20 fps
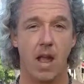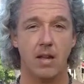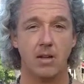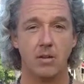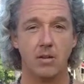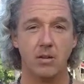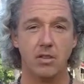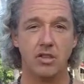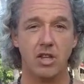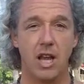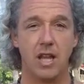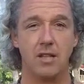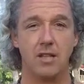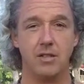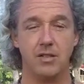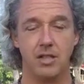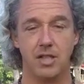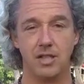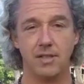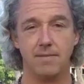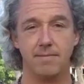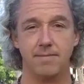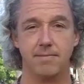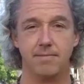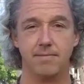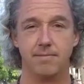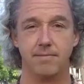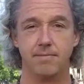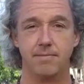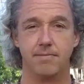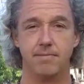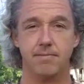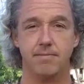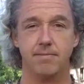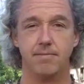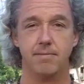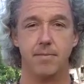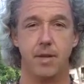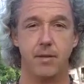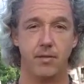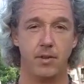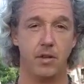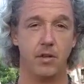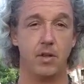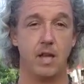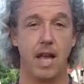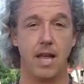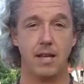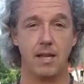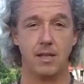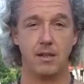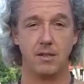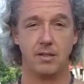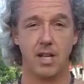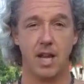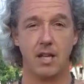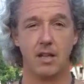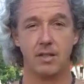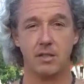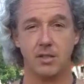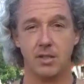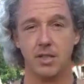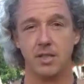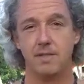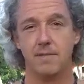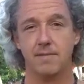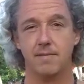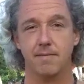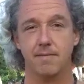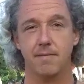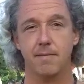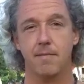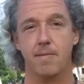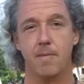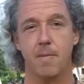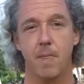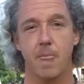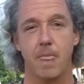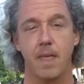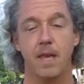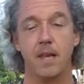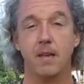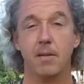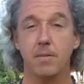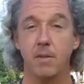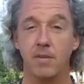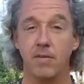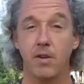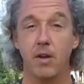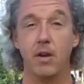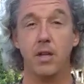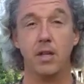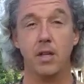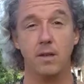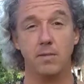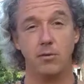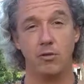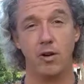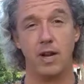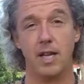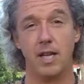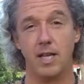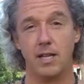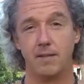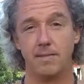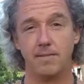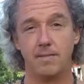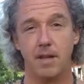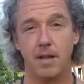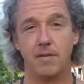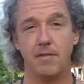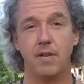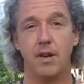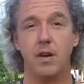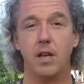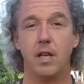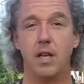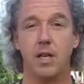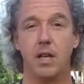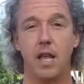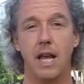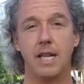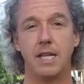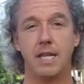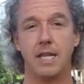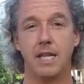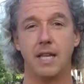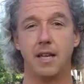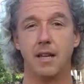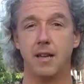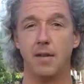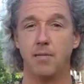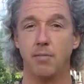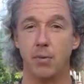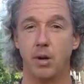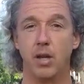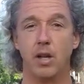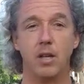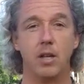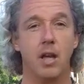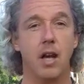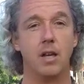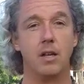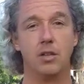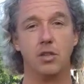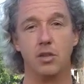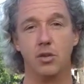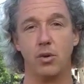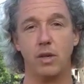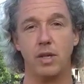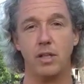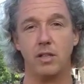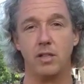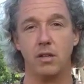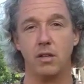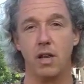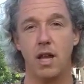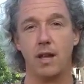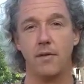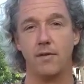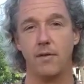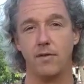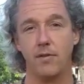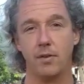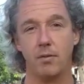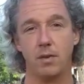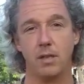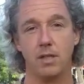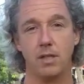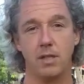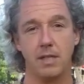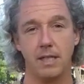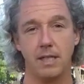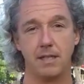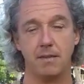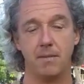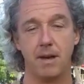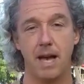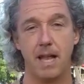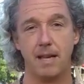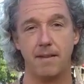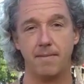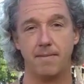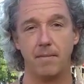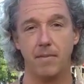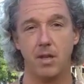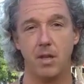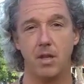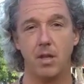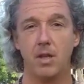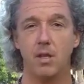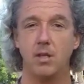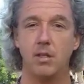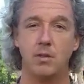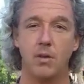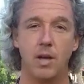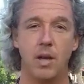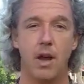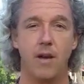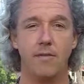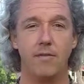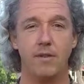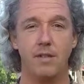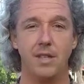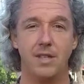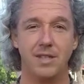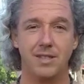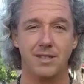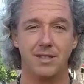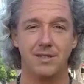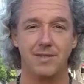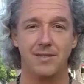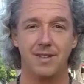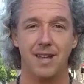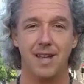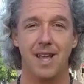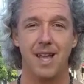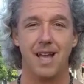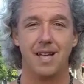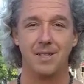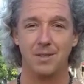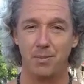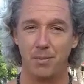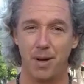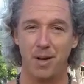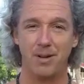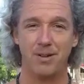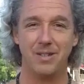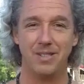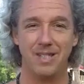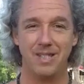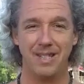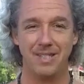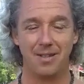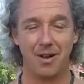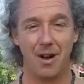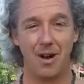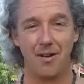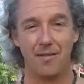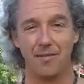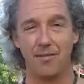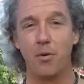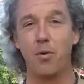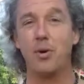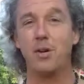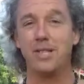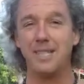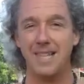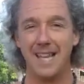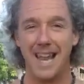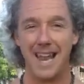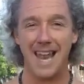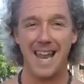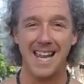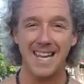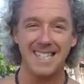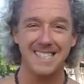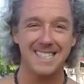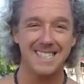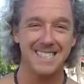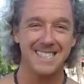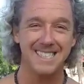I know it's challenging, if you look at it as challenging. It can be very liberating and very enlightening and bring a lot of joy into your life if you're willing to think about it. So I offer this as parenting thought for today.